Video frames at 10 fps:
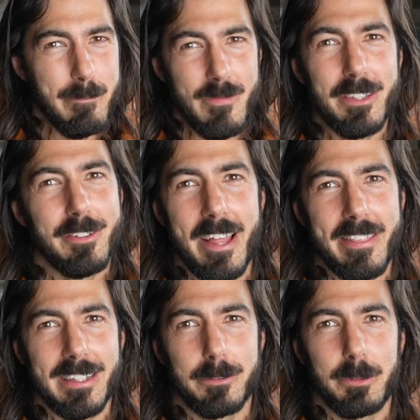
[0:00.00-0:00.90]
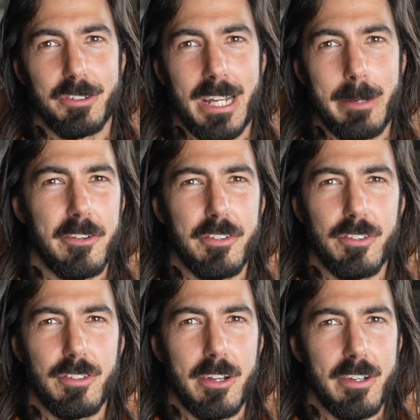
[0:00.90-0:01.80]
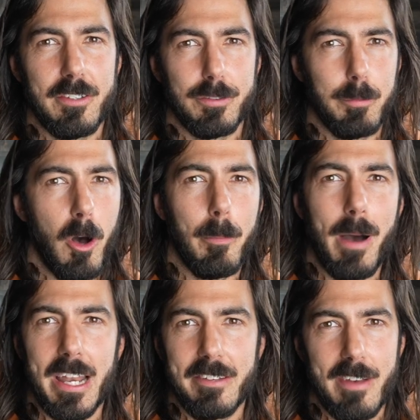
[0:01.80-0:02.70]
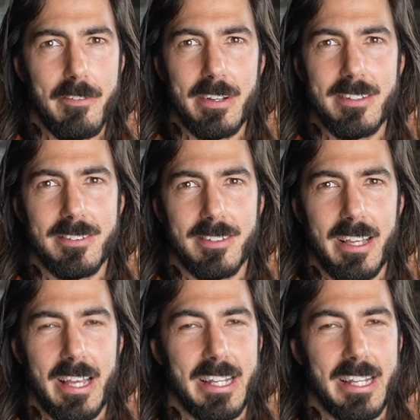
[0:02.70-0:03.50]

These are not things to be shamed. There's such a small body of evidence